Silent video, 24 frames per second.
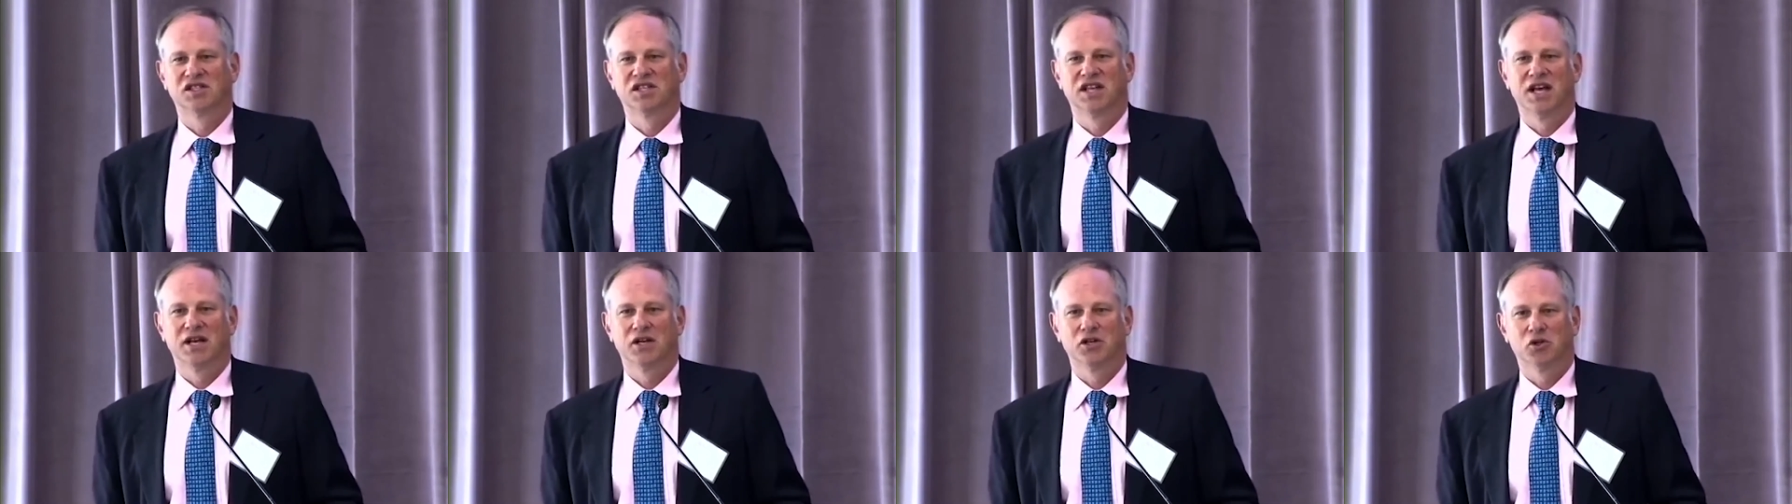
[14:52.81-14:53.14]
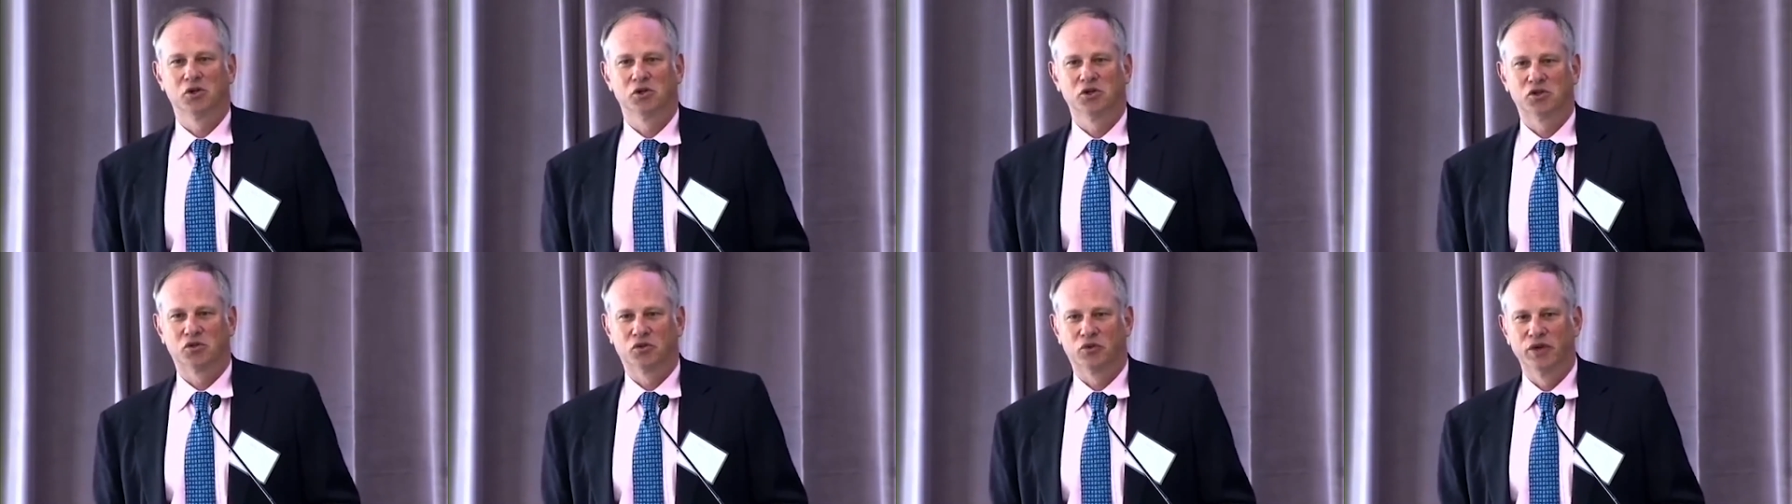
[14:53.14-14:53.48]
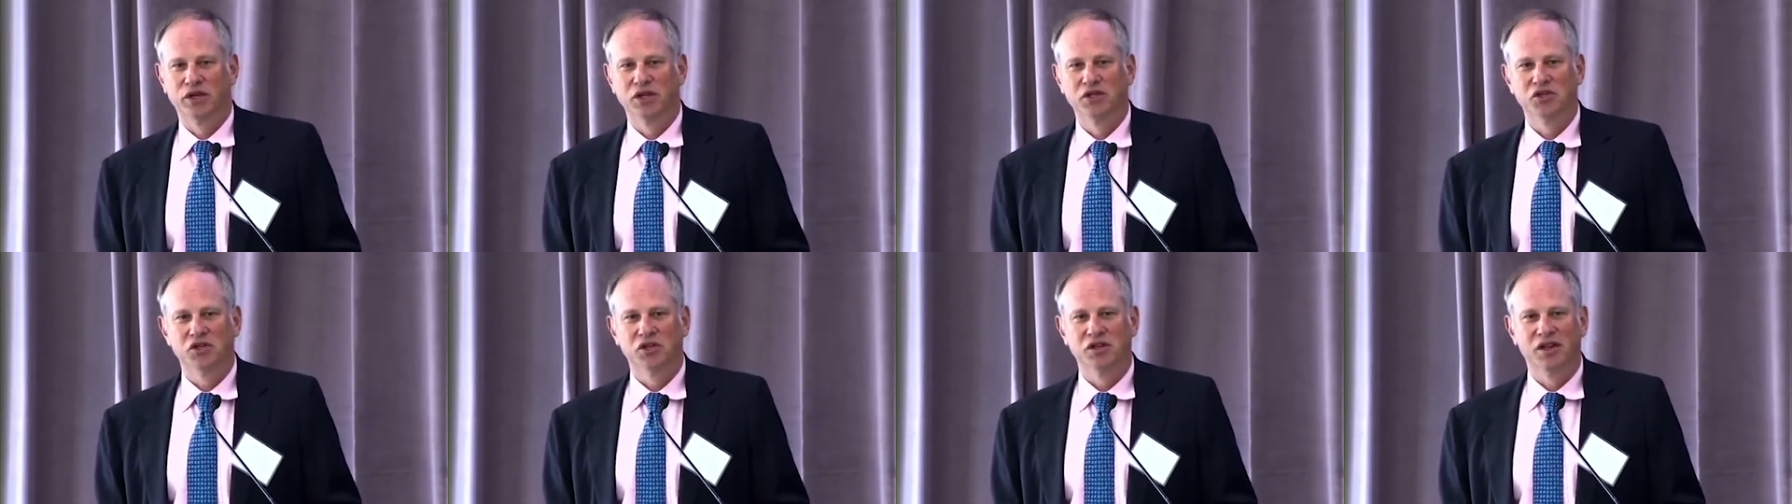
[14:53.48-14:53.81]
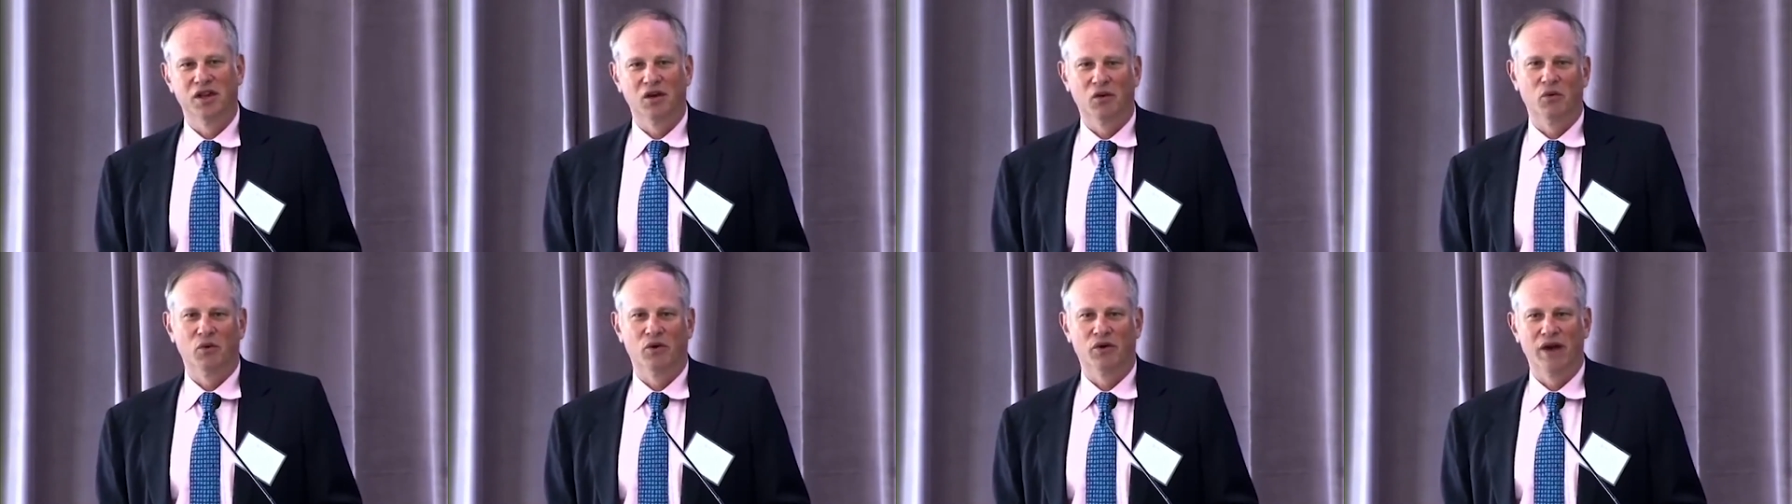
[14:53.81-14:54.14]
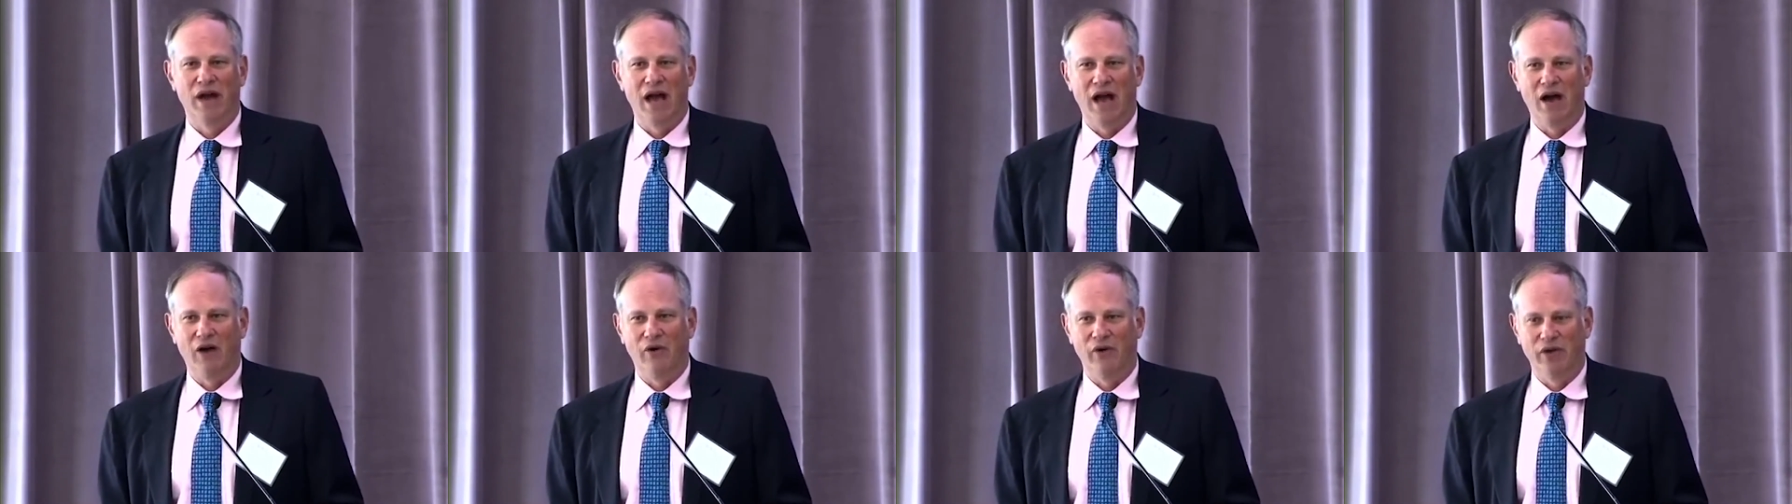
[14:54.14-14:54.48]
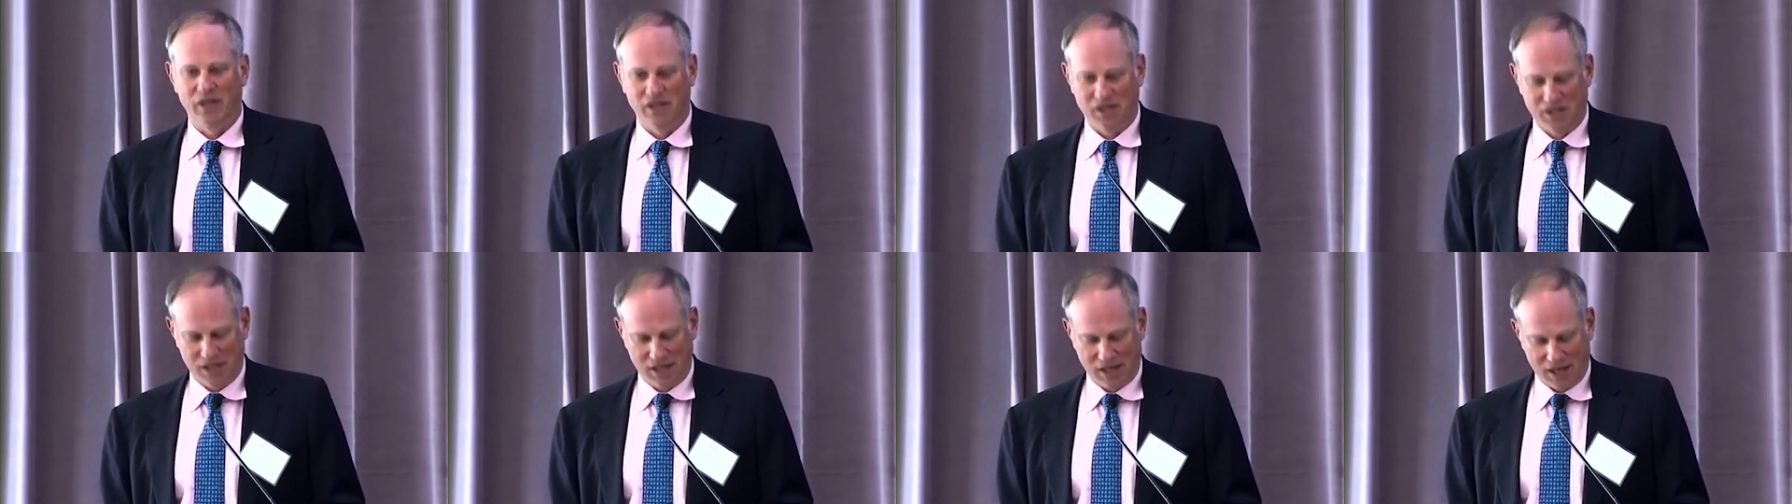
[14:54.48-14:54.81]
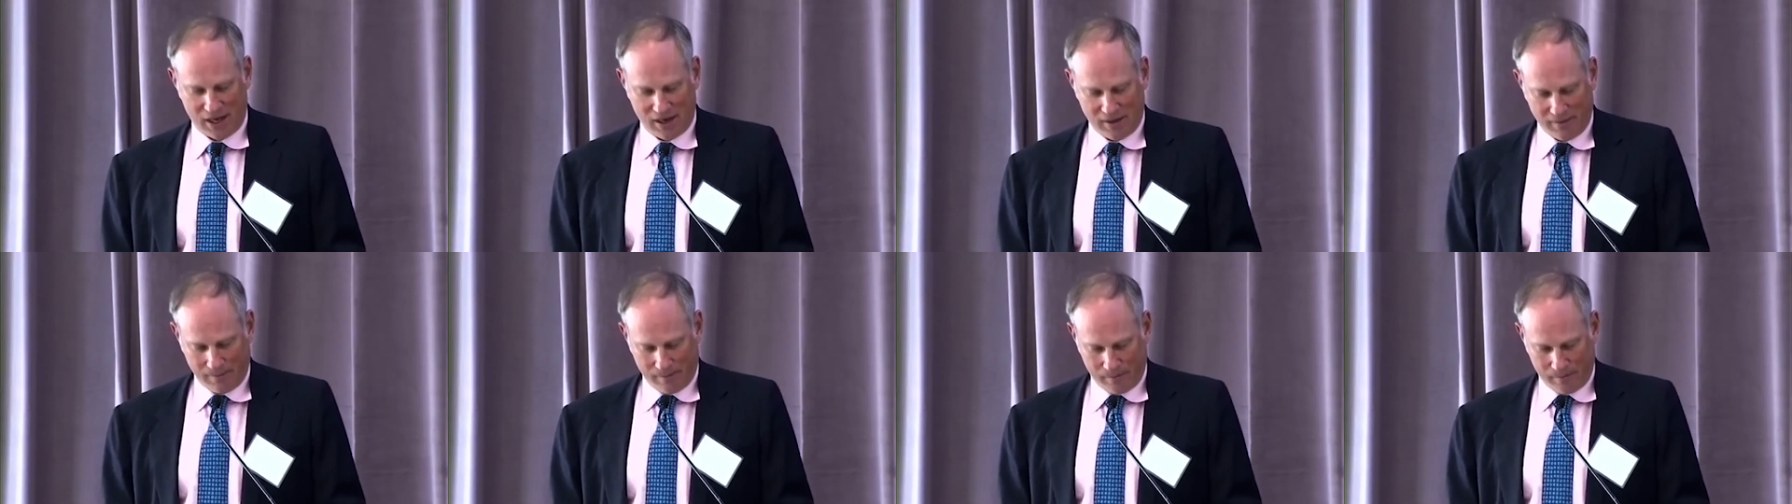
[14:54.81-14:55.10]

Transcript: Angeles region that we're now in today,